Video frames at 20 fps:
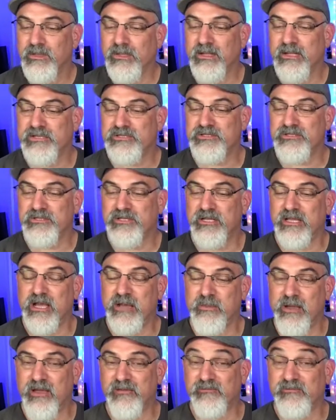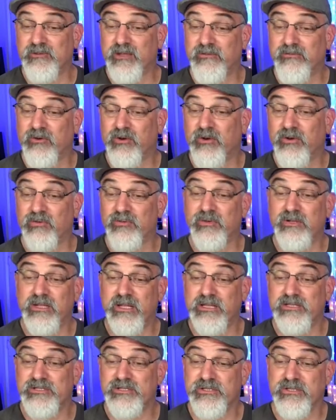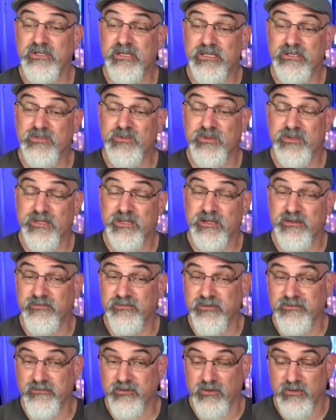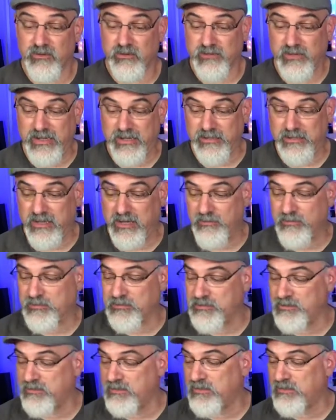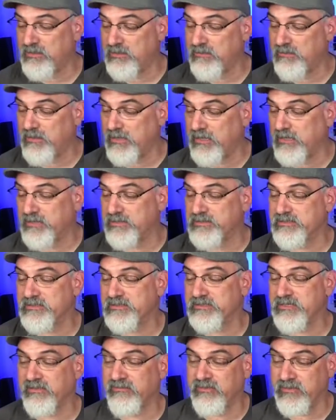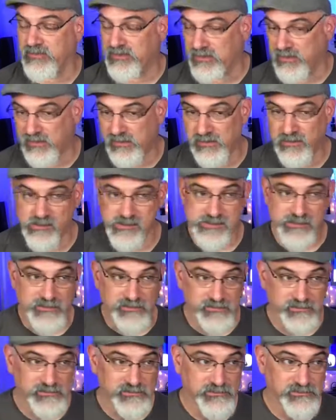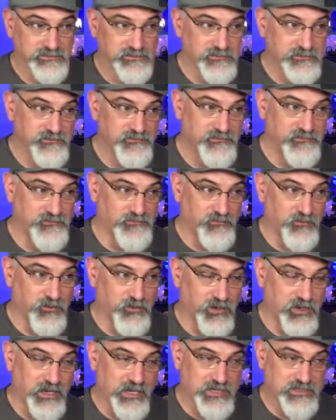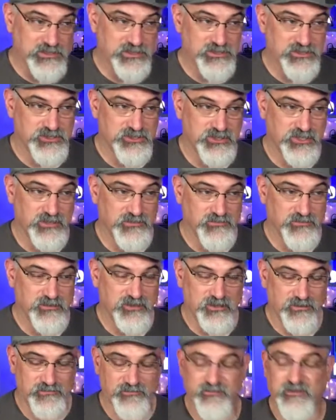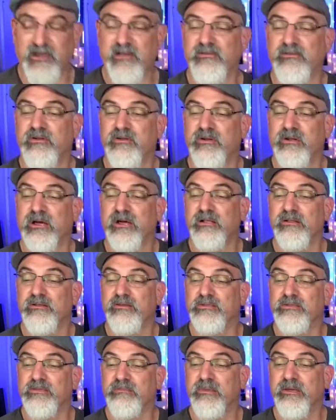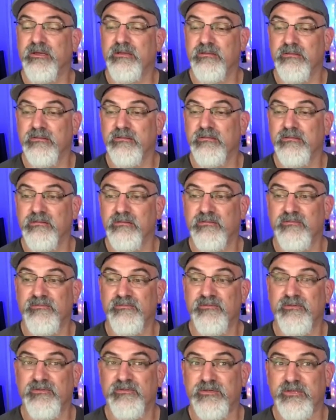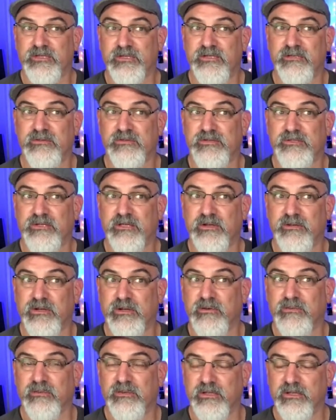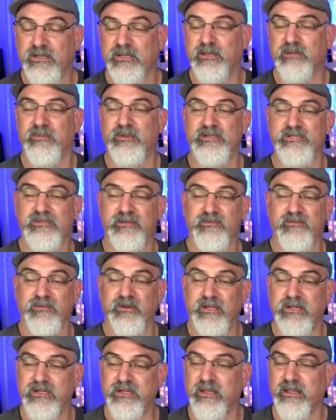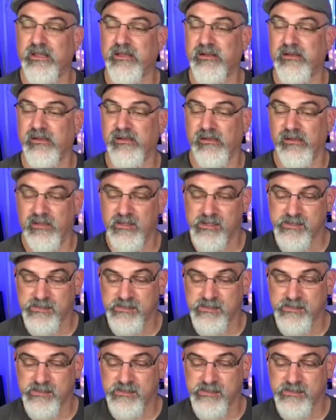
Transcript: An SG copy. I've never owned an SG. That's one thing I've never owned. I had an opportunity to buy a 74 SG for like $500 about 15 years ago, and I really kicked myself for not taking it.